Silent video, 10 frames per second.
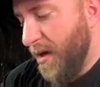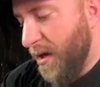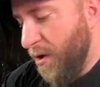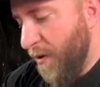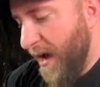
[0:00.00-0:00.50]

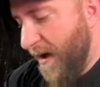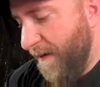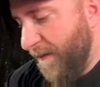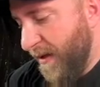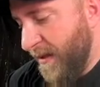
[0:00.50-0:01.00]
you
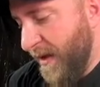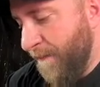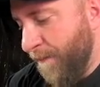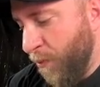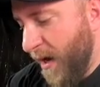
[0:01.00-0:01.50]
have the
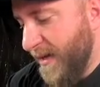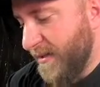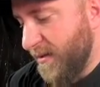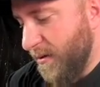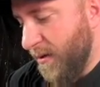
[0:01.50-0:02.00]

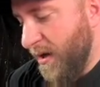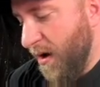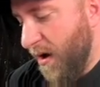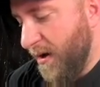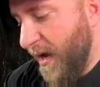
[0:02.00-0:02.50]
Bryce
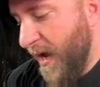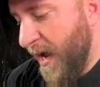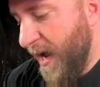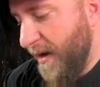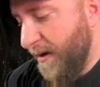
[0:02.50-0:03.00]
Young
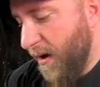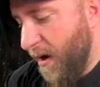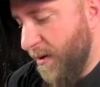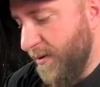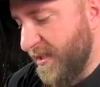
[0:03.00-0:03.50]
and
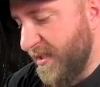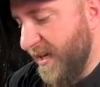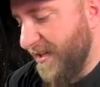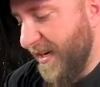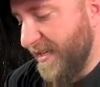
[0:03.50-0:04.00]

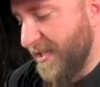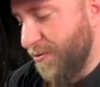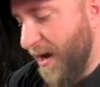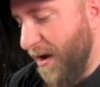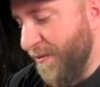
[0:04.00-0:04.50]
CJ
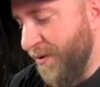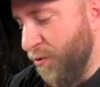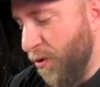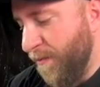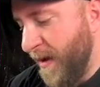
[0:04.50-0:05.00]
Stroud,
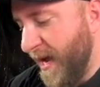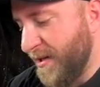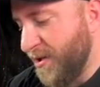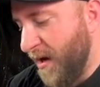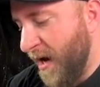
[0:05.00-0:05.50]
dual
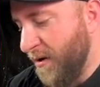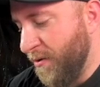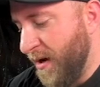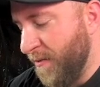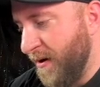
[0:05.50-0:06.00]
patch
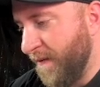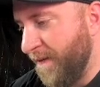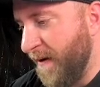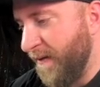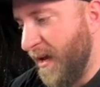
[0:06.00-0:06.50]
auto number to
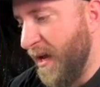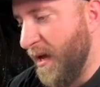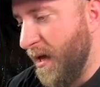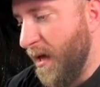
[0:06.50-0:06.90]
50.